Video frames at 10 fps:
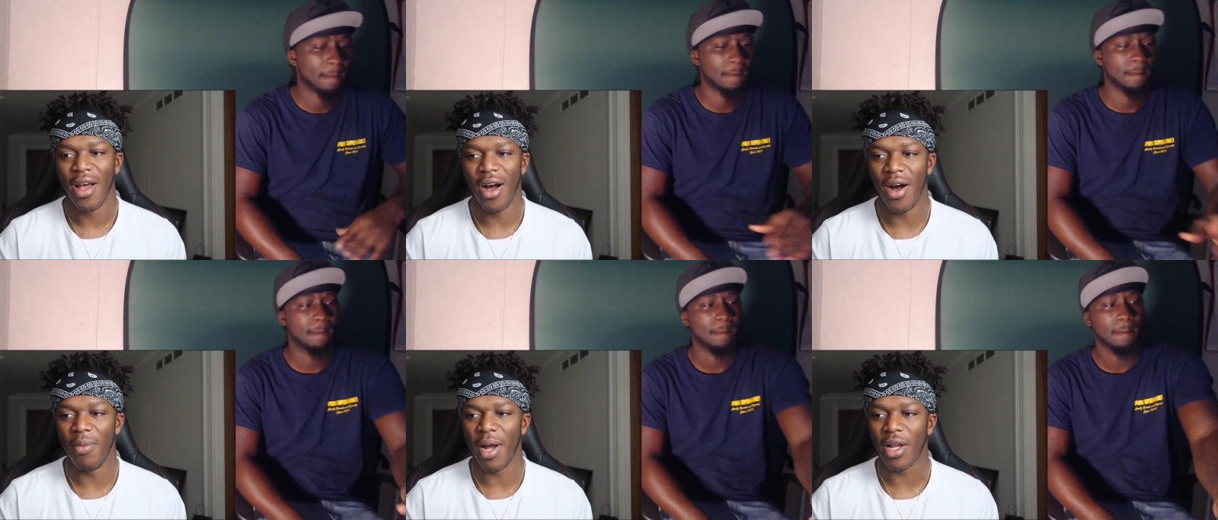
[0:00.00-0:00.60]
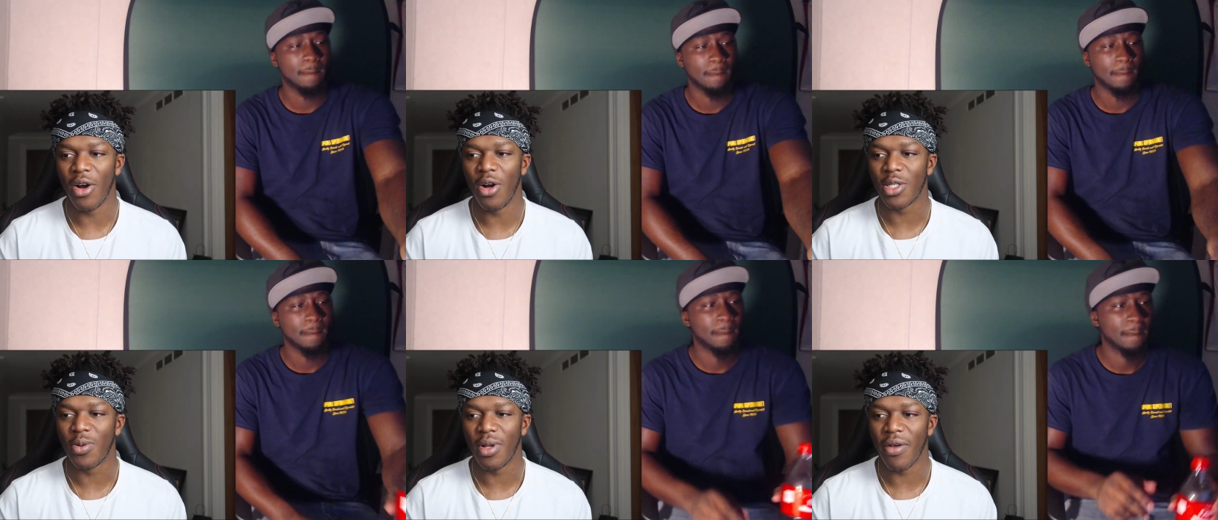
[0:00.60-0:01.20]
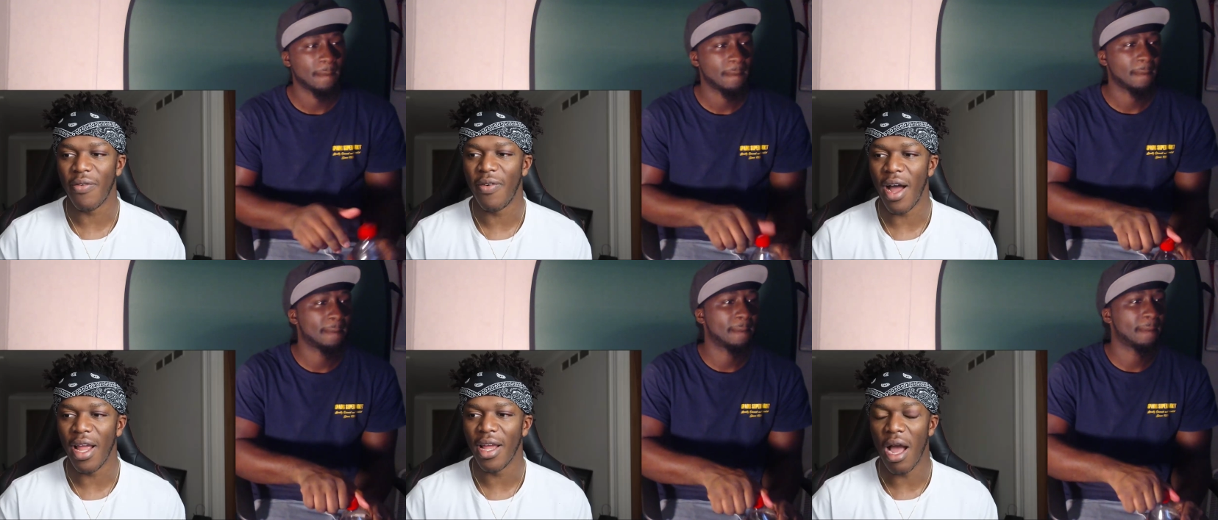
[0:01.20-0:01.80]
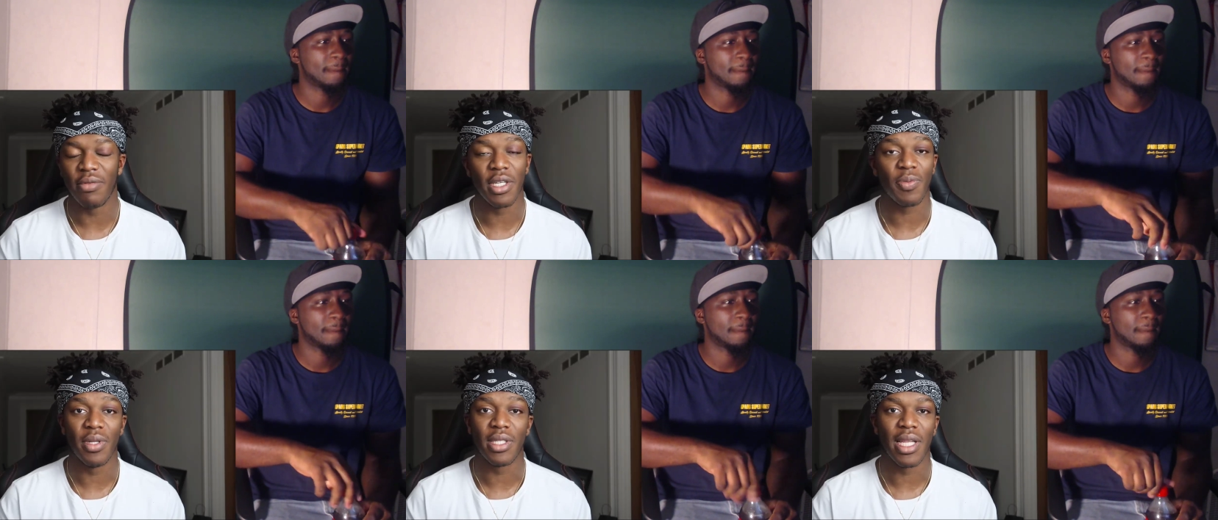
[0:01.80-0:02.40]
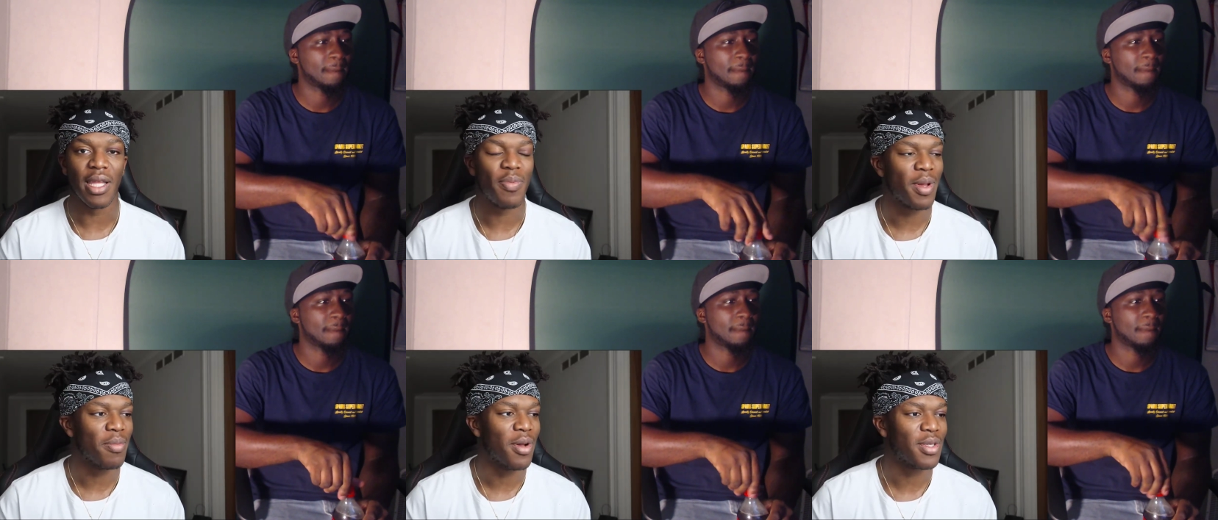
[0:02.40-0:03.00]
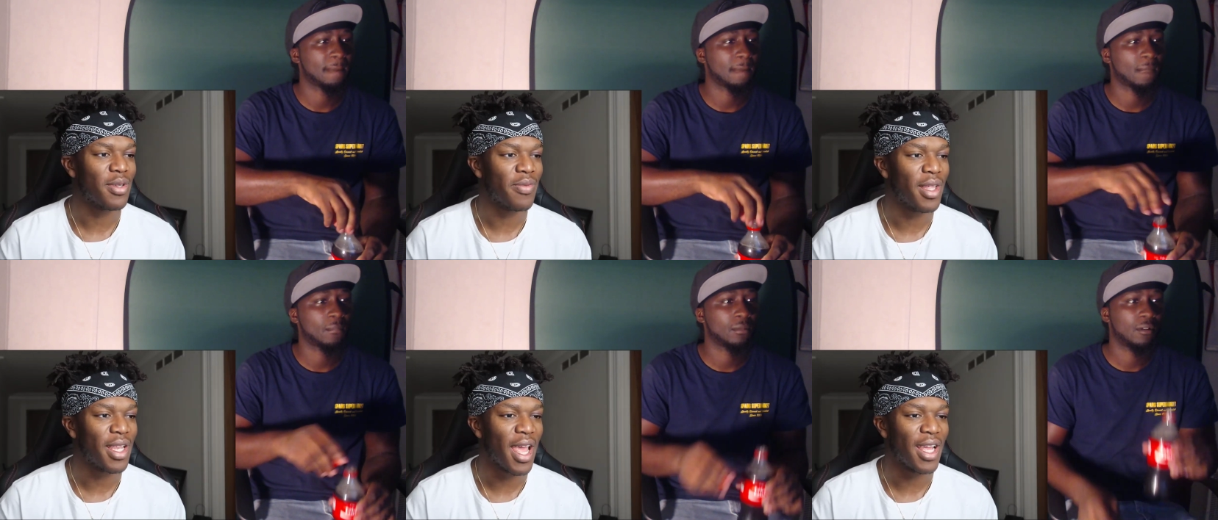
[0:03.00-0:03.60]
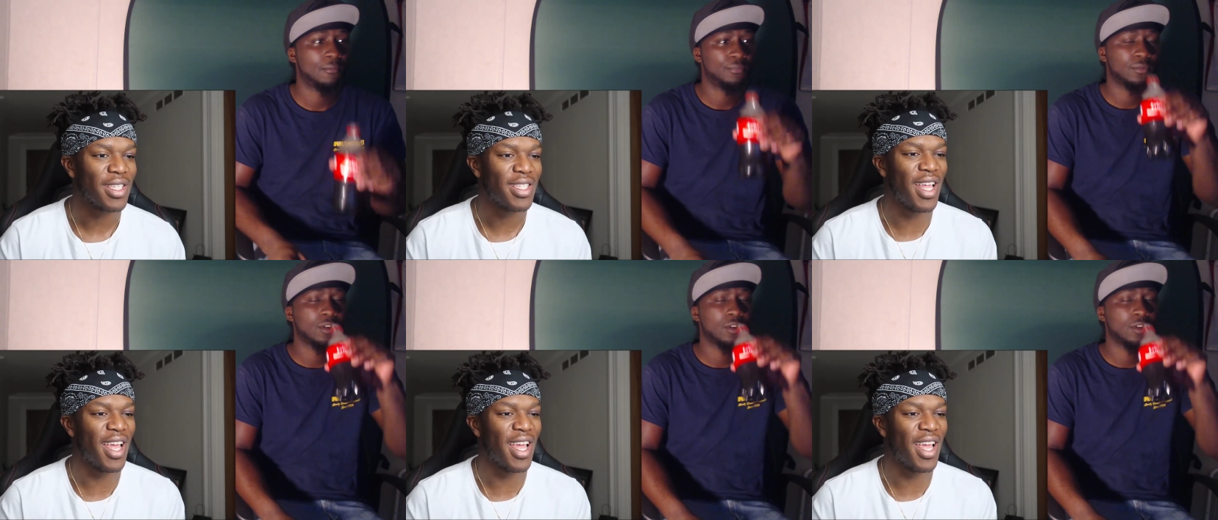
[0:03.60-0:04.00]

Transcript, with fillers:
Speaker 1: Oh my gosh, what a fight. I've just been sleeping most of the days